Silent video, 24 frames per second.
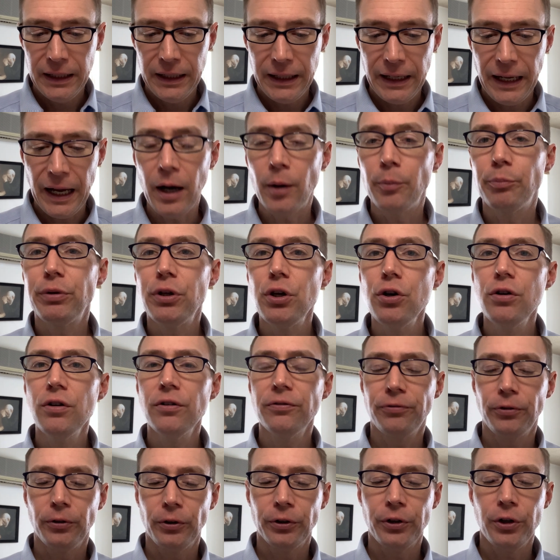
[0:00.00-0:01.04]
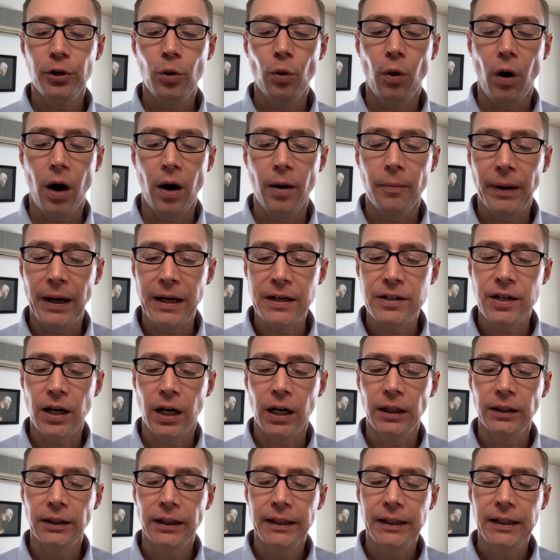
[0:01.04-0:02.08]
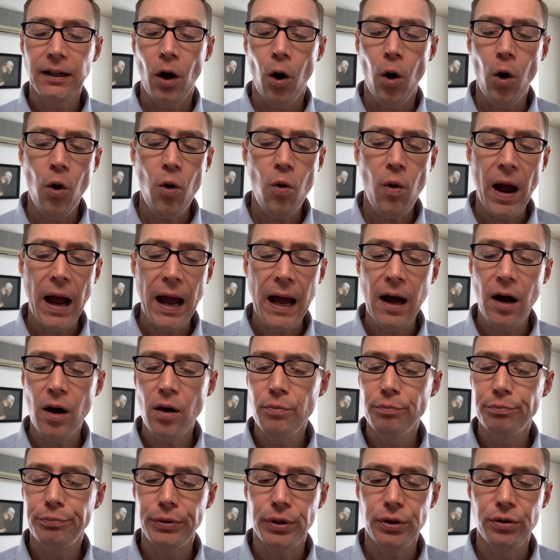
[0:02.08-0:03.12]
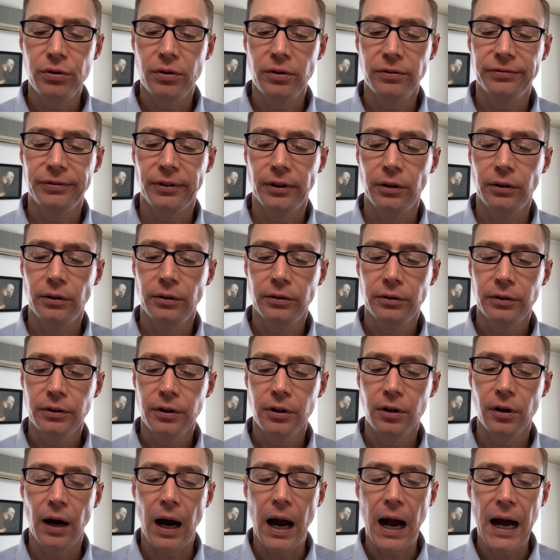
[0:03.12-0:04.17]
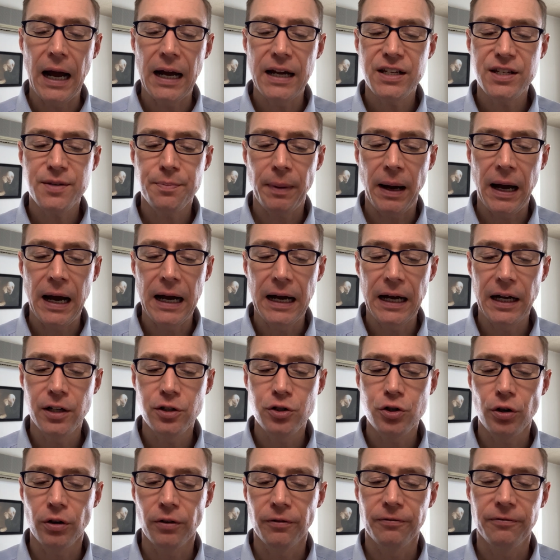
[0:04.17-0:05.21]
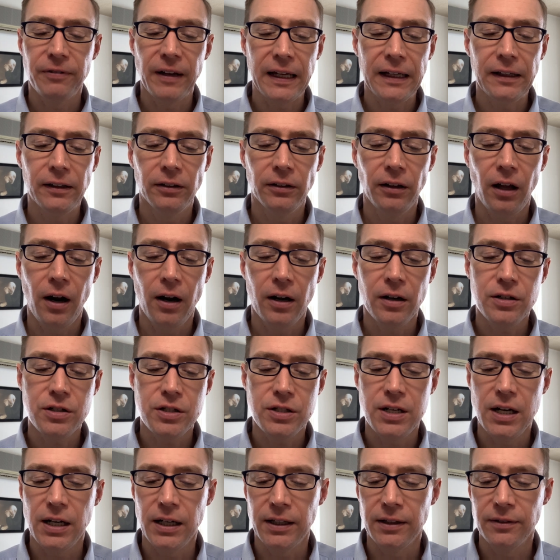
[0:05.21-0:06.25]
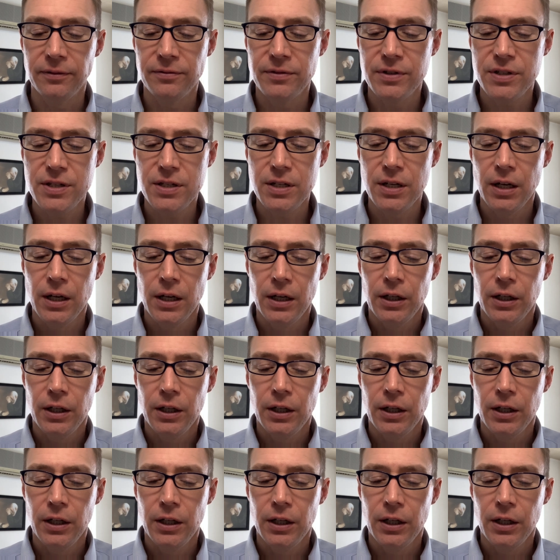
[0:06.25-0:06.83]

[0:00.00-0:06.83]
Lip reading: How beautiful you are, my darling. Oh, how beautiful. Your eyes behind your veil are doves.